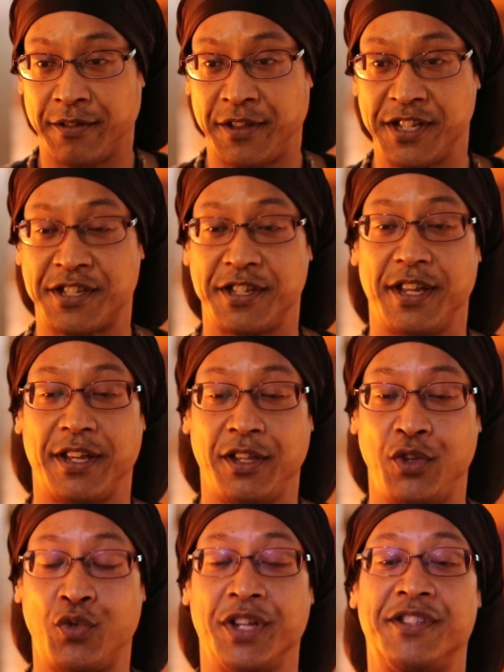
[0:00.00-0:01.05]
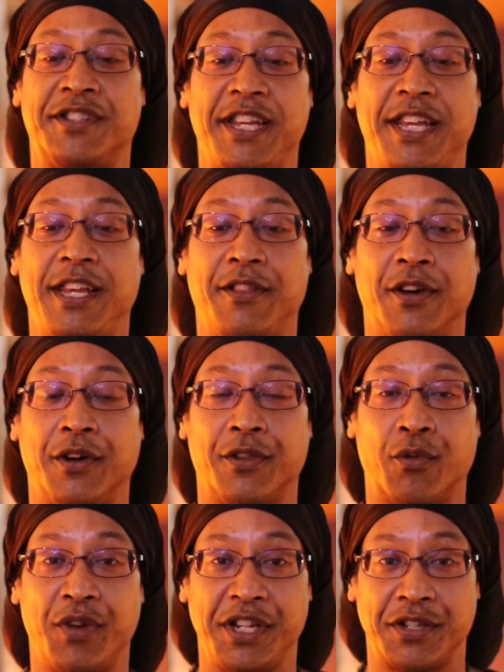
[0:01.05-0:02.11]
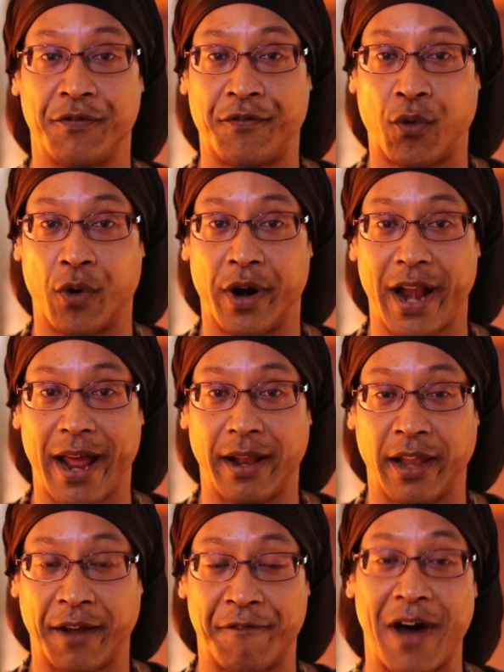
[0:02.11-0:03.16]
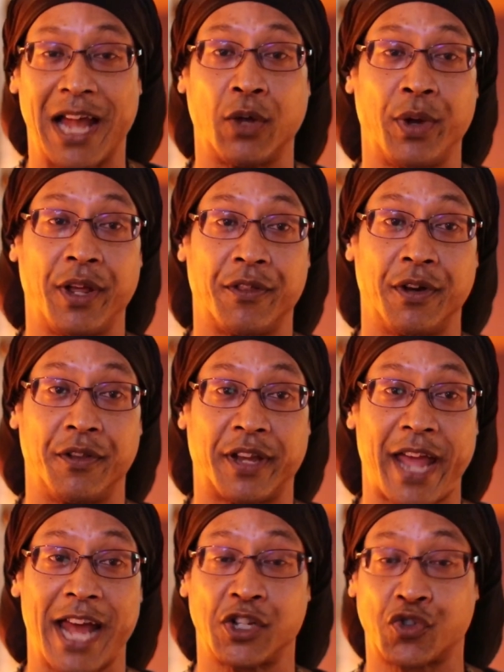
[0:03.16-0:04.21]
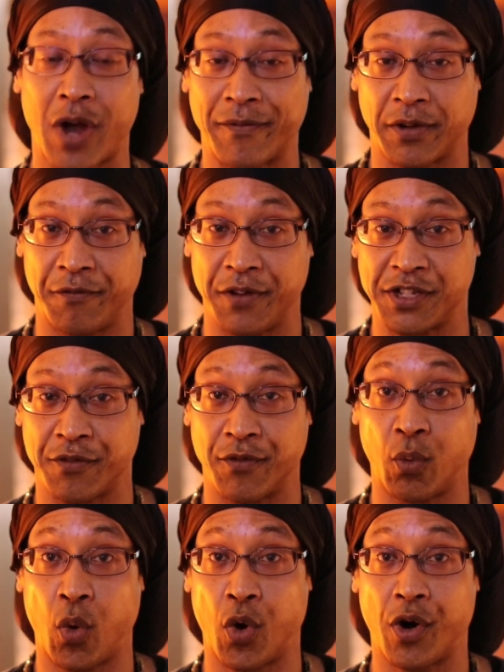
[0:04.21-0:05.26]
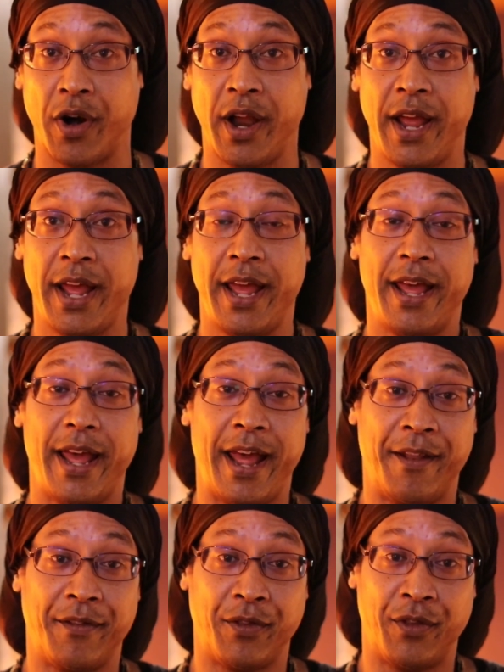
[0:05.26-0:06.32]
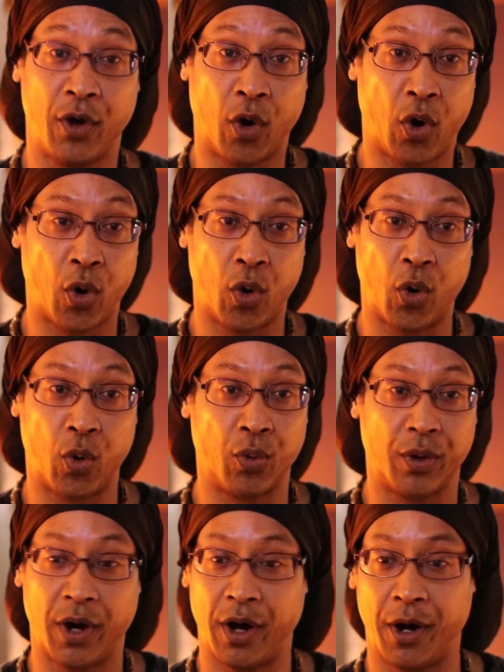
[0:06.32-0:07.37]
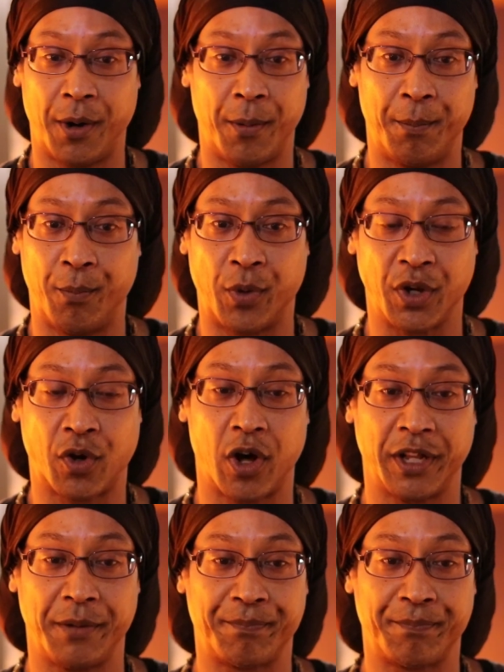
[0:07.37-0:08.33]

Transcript: this, you can see the reason for it, like following the catastrophic events of the war and the whole, like